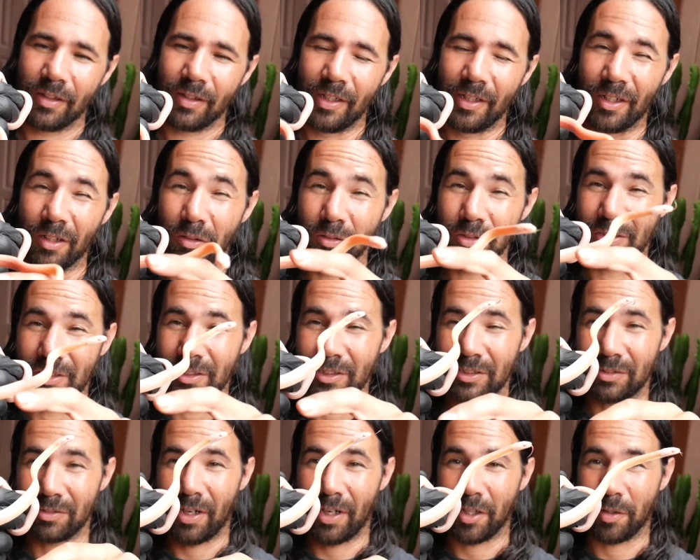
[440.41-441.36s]
He goes to
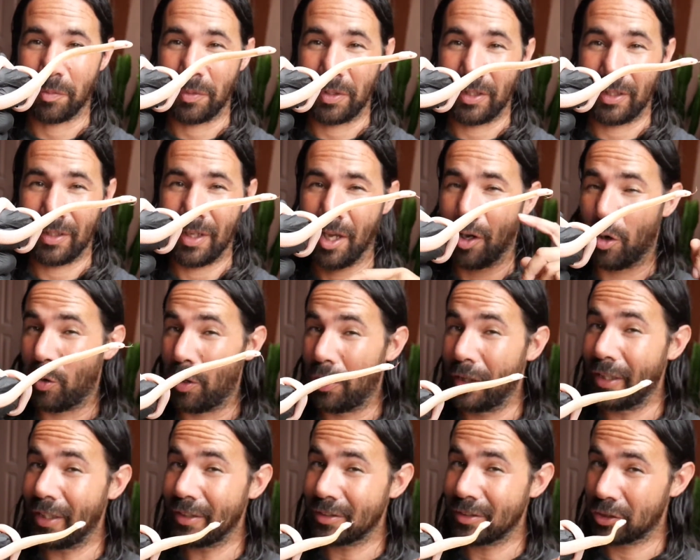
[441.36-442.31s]
strike me. Well,
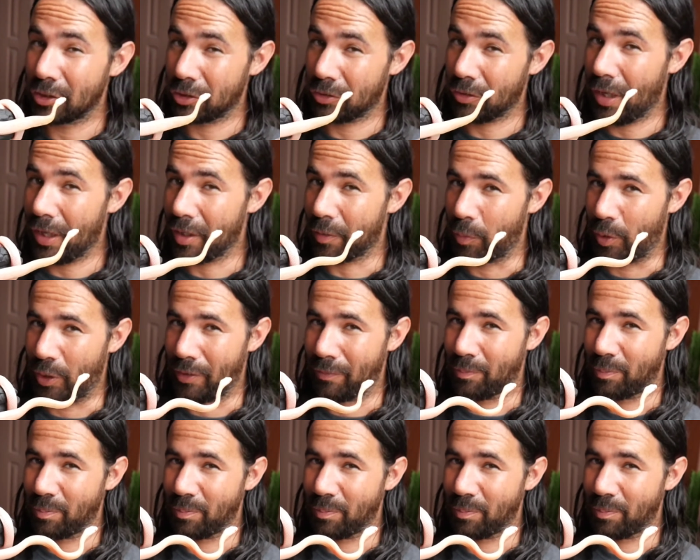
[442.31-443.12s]
he doesn't strike me.